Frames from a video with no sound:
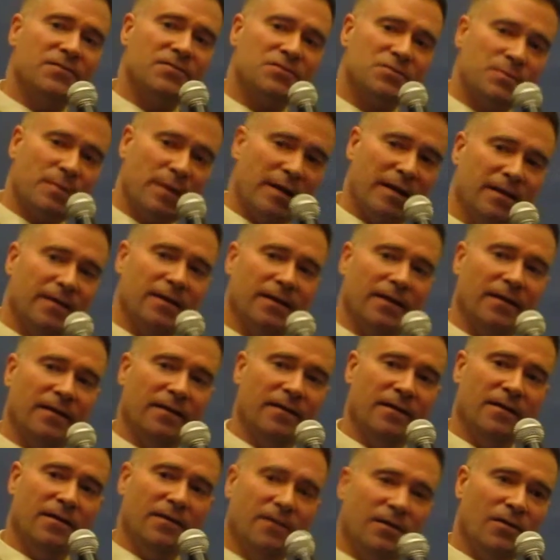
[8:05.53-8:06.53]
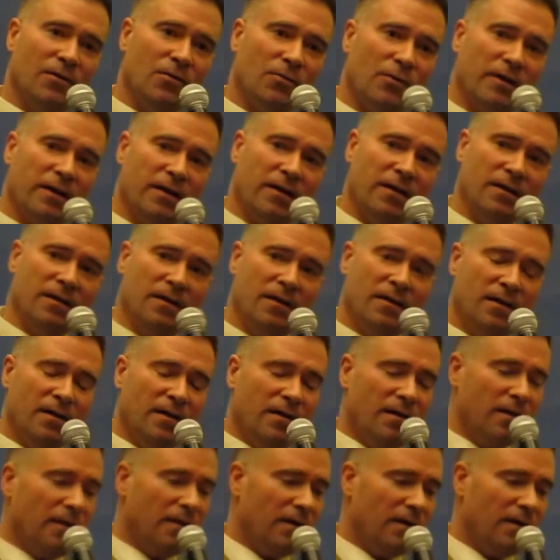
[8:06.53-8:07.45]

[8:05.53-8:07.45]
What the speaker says: spending, okay?